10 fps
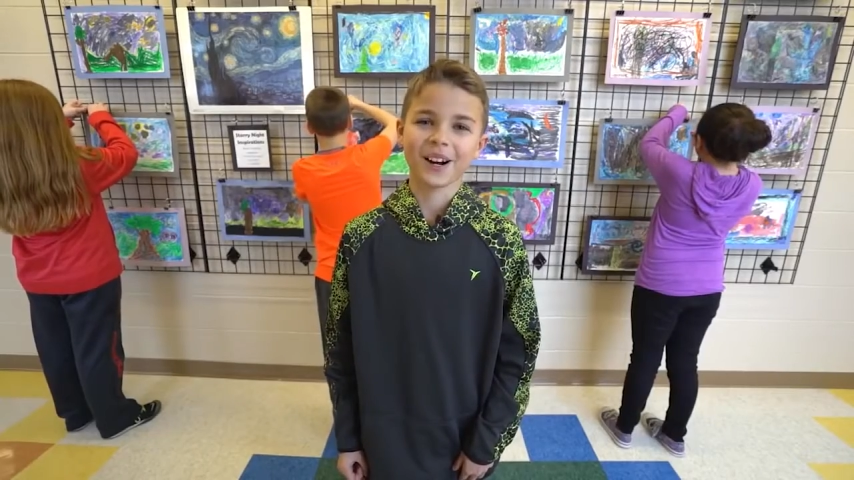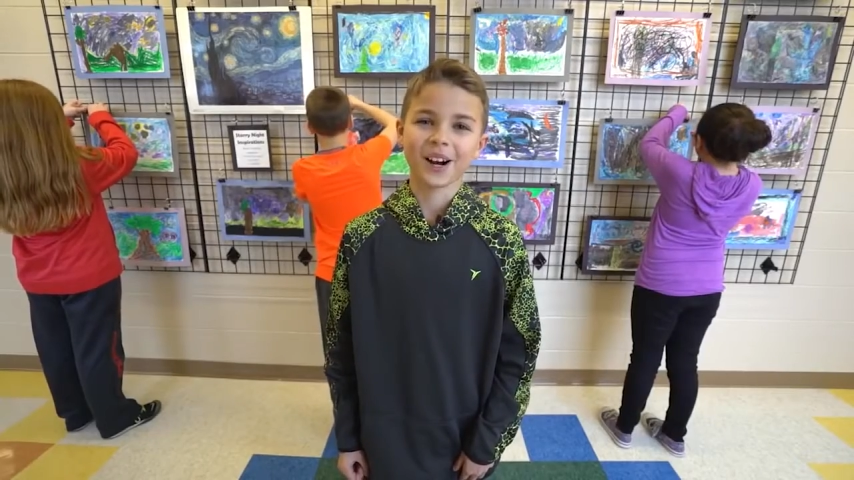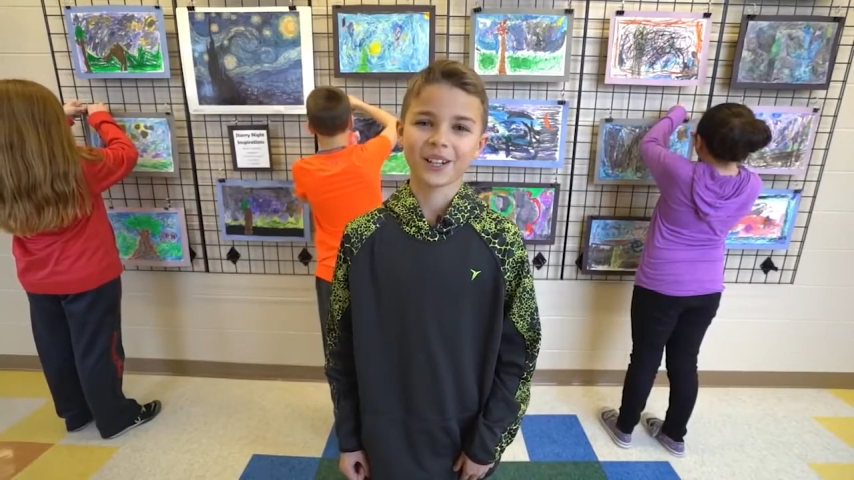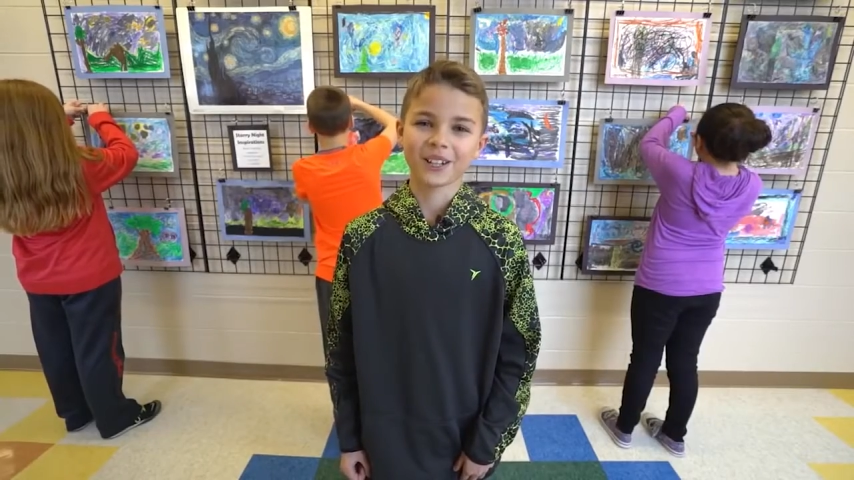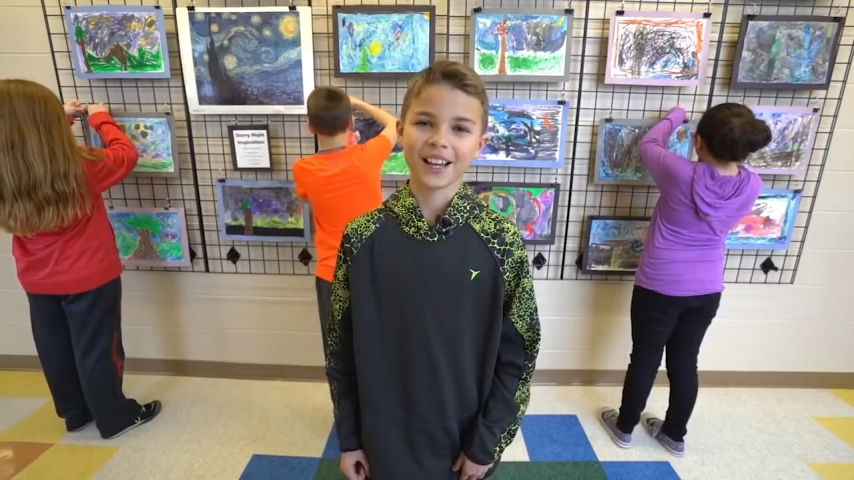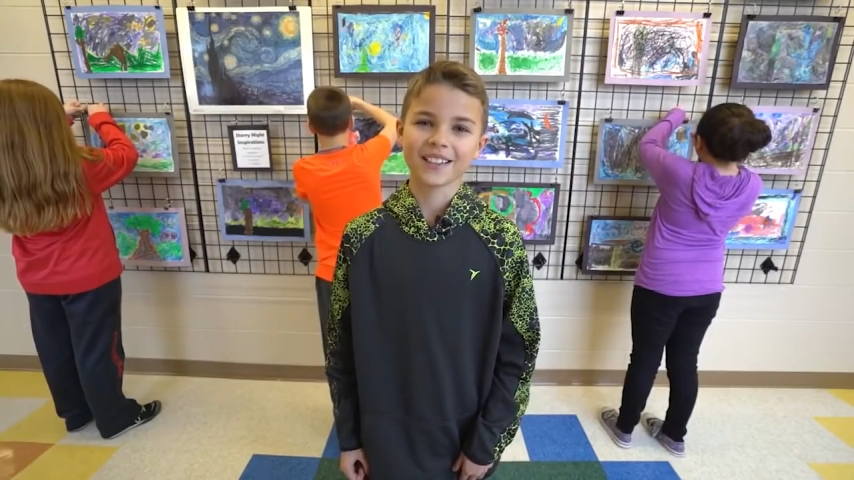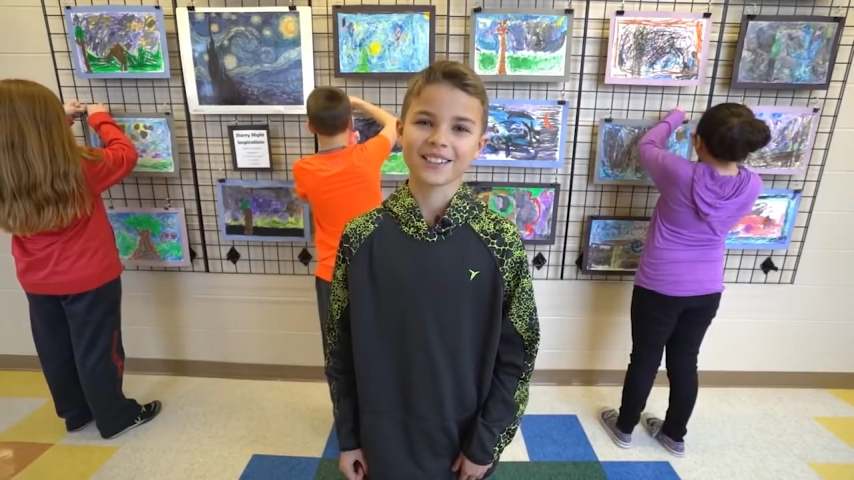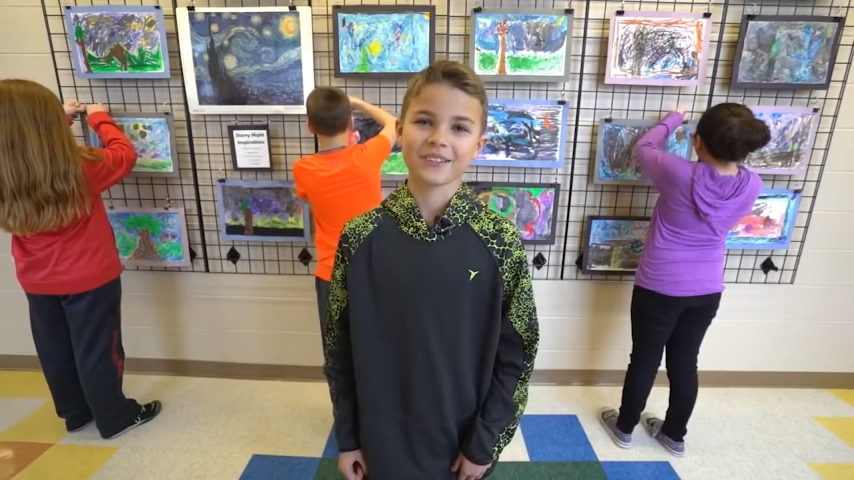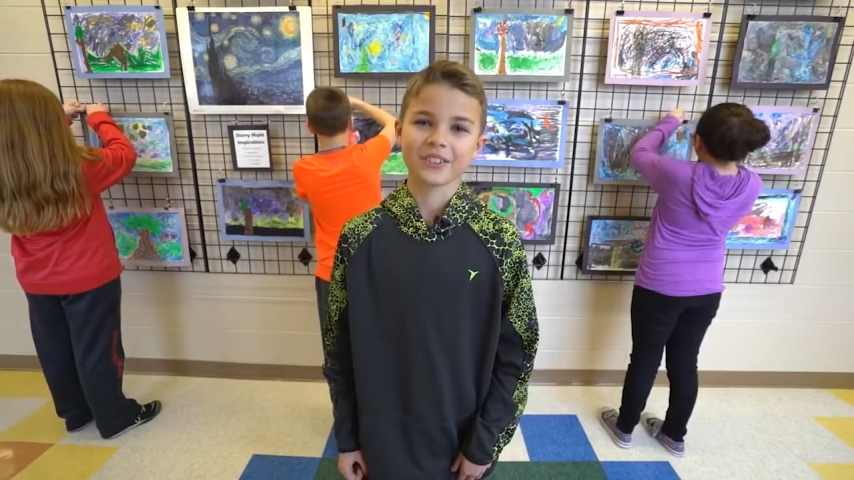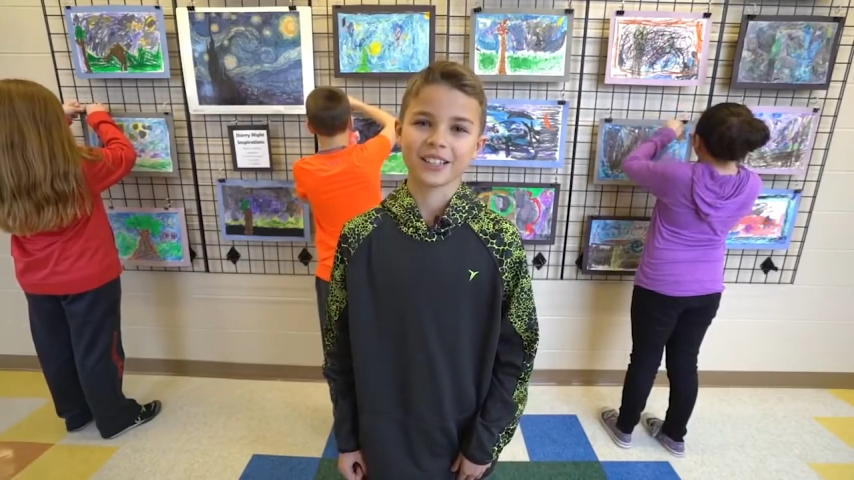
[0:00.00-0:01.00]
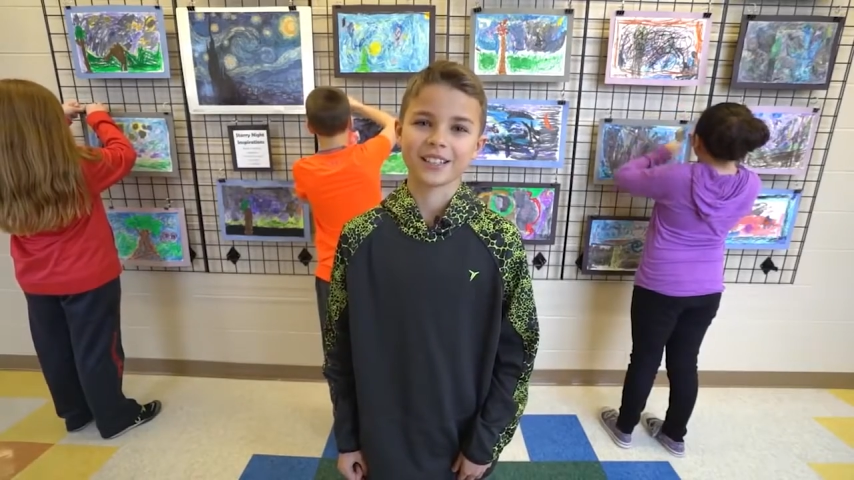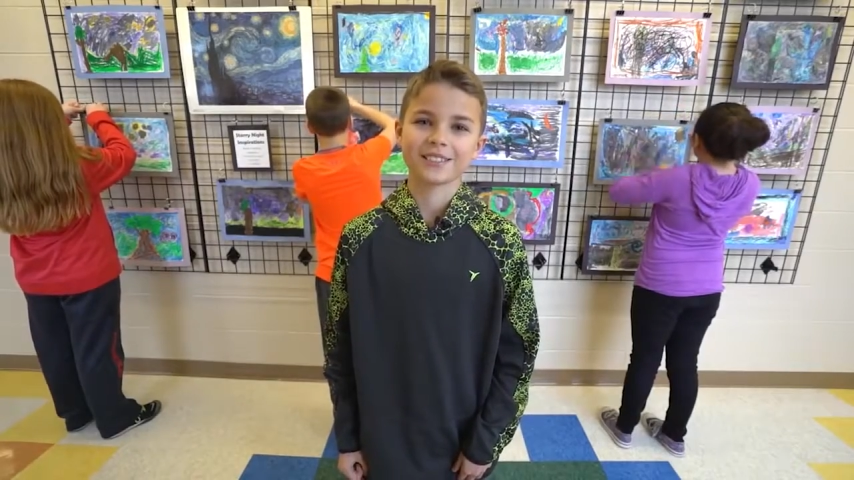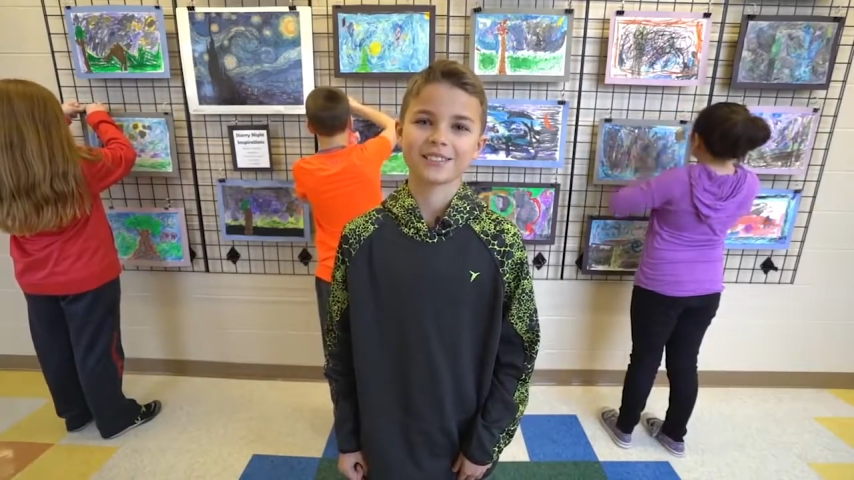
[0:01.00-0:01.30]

our creativity.